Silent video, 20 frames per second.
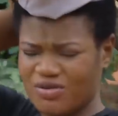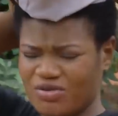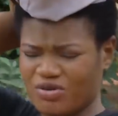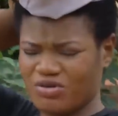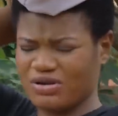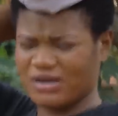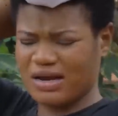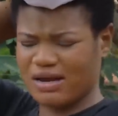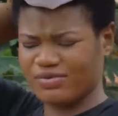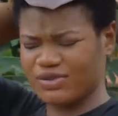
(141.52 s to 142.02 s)

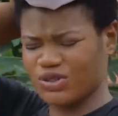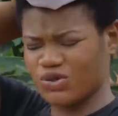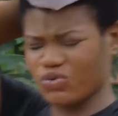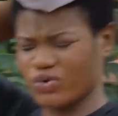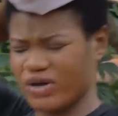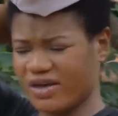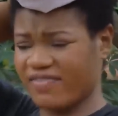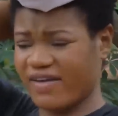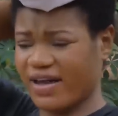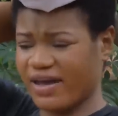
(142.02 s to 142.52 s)
No, now it will
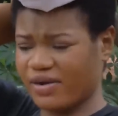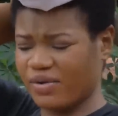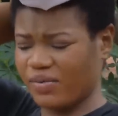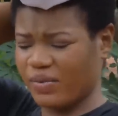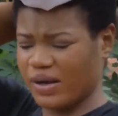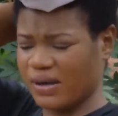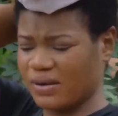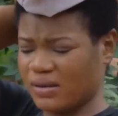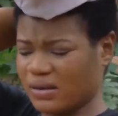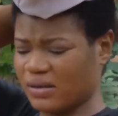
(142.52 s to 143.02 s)
give her
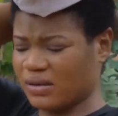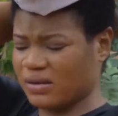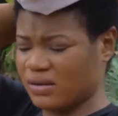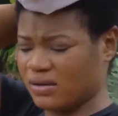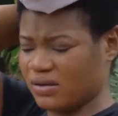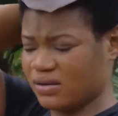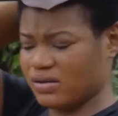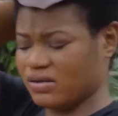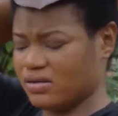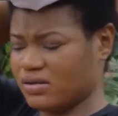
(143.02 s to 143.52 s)
away.
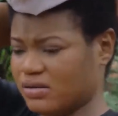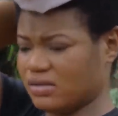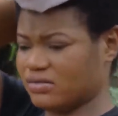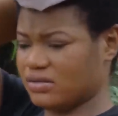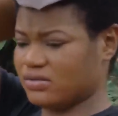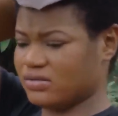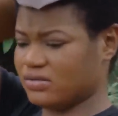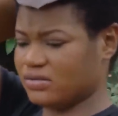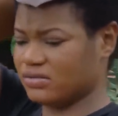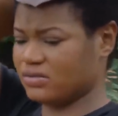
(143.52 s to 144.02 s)
I'm just
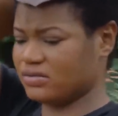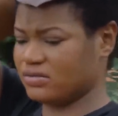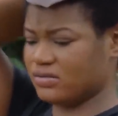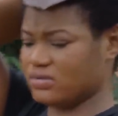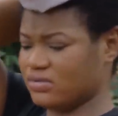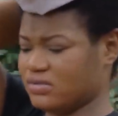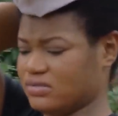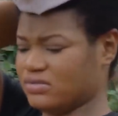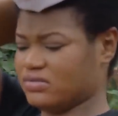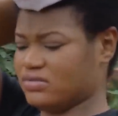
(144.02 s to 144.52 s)

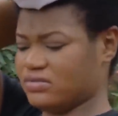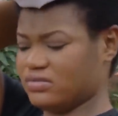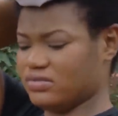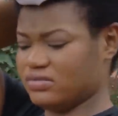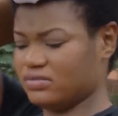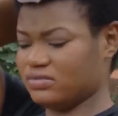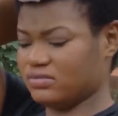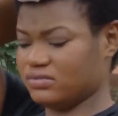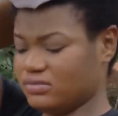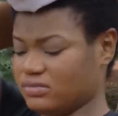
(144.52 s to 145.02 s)
saying, let's not
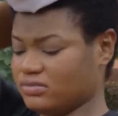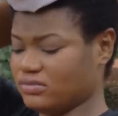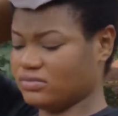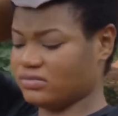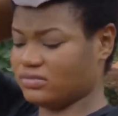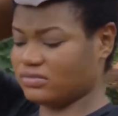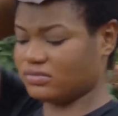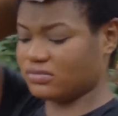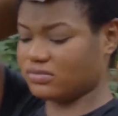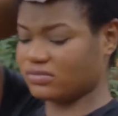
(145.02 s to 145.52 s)
go and
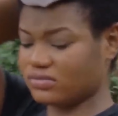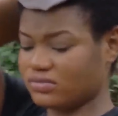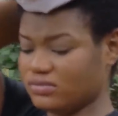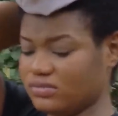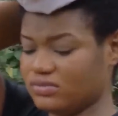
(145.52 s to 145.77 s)
crucify an